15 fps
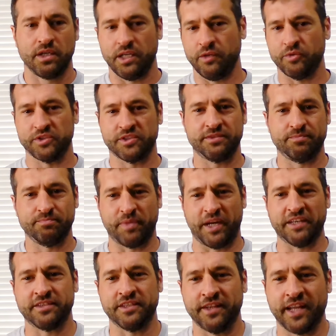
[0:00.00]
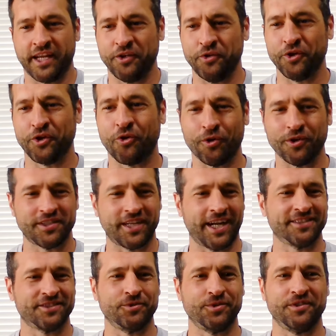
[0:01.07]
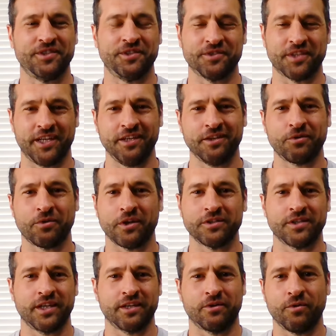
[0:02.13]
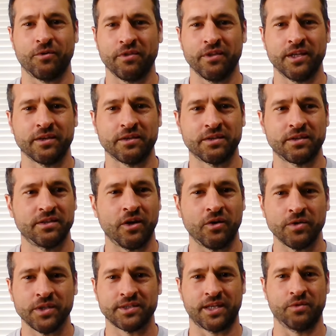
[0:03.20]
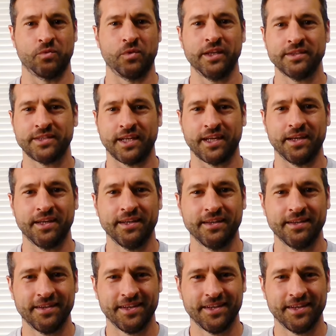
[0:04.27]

he was basically in that unicorn status. So she was like, he'll crush like a whole thing of donuts on Wednesday.